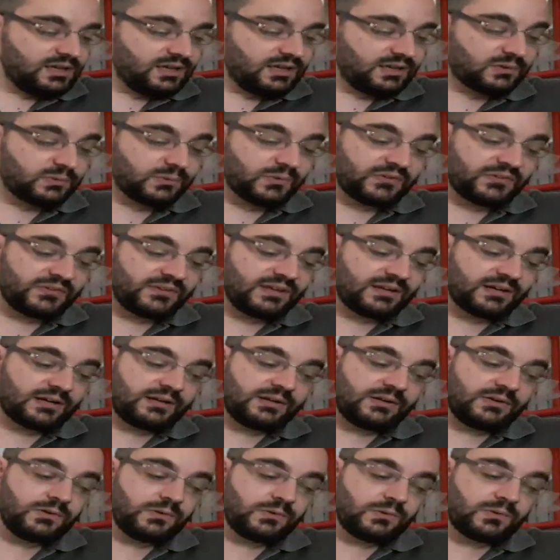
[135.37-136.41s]
It was
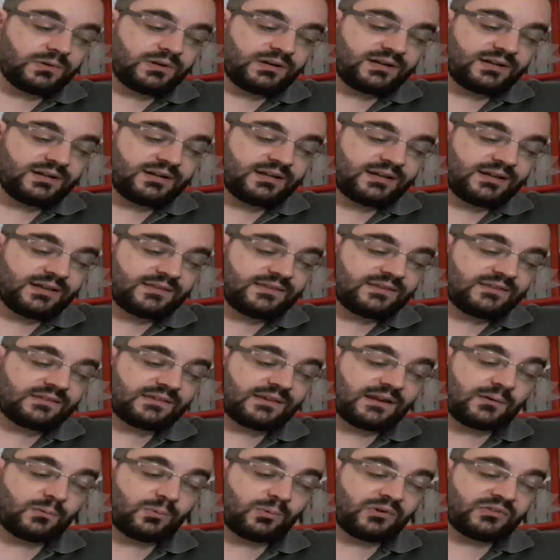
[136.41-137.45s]
nearly noon and the
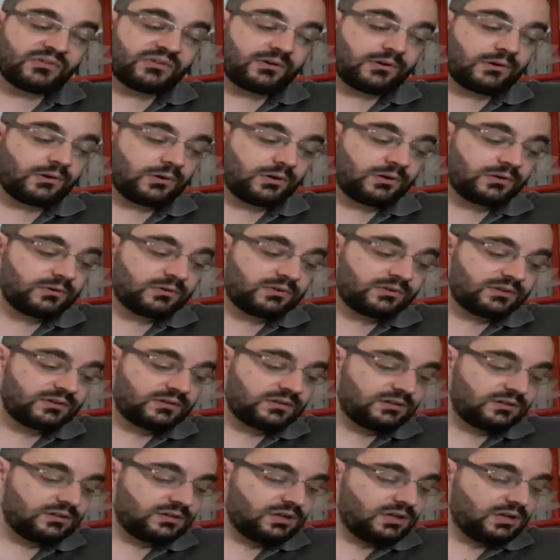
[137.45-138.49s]
sun was
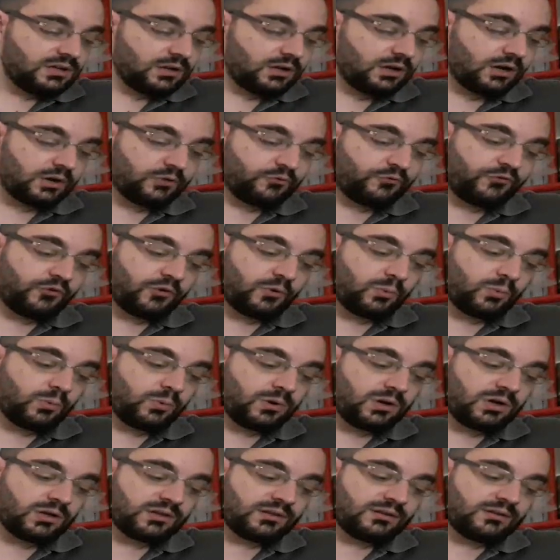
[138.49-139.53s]
hot. Guard for
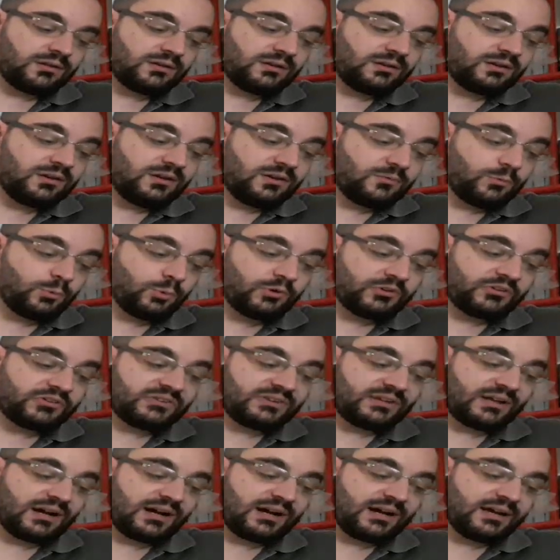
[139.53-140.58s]
one was
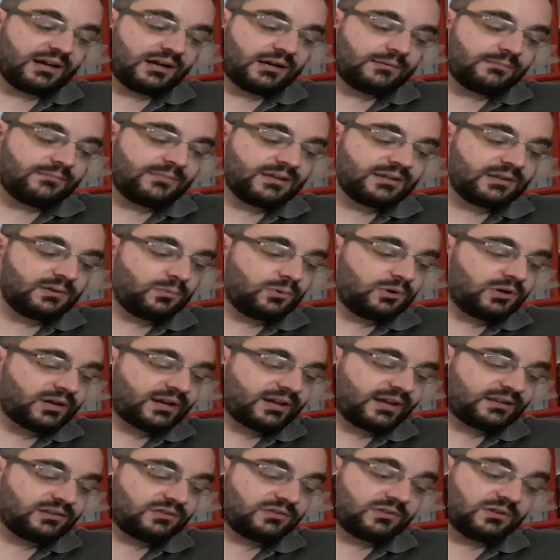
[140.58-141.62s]
tired, but the work
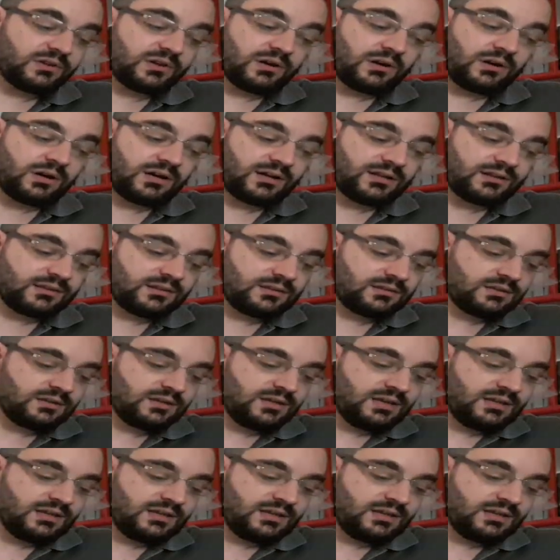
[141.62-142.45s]
had to go on.